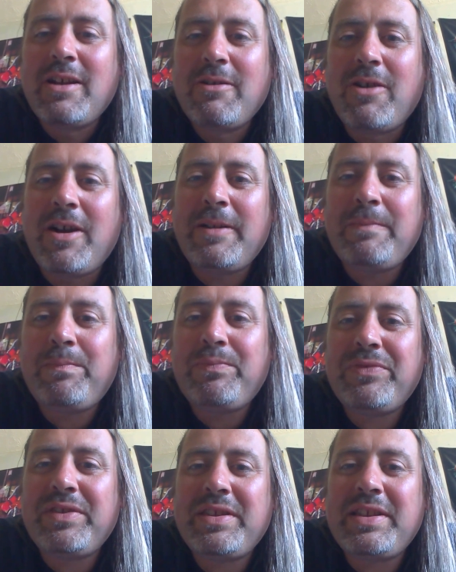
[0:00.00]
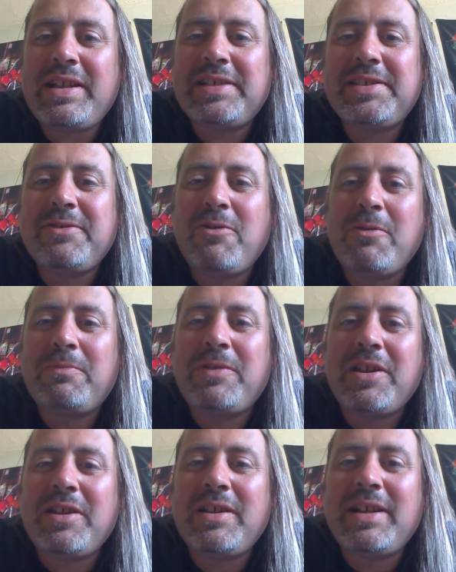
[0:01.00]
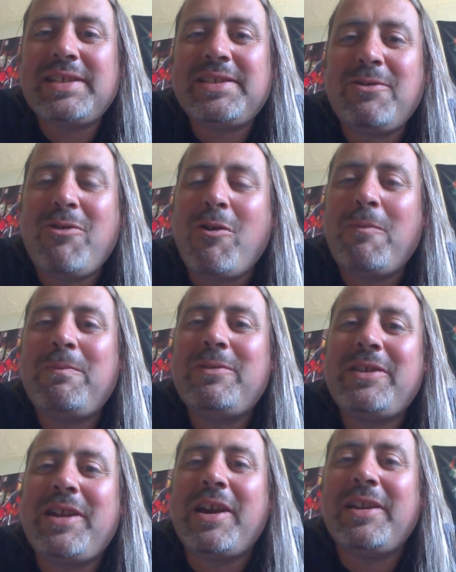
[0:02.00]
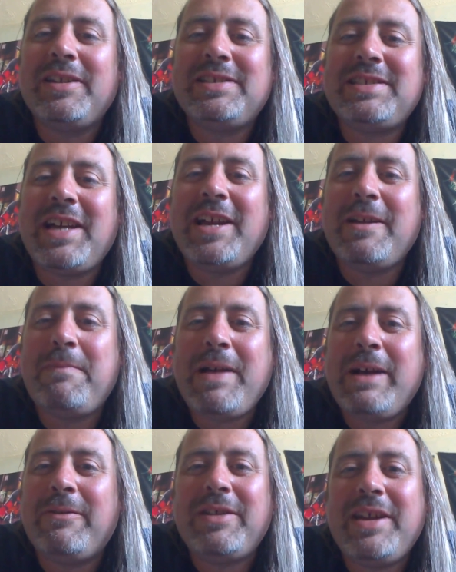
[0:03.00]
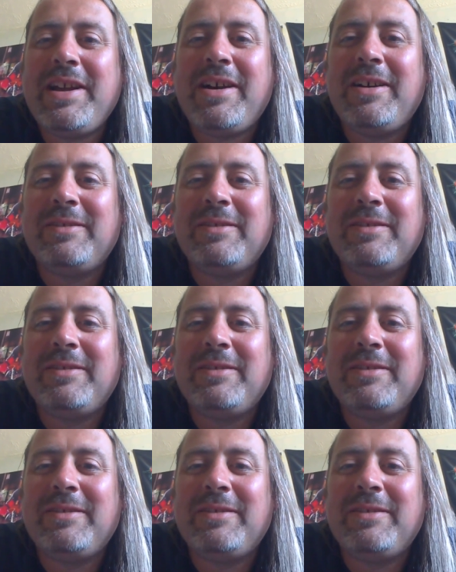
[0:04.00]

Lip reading: Right, that's all I'm gonna say about it.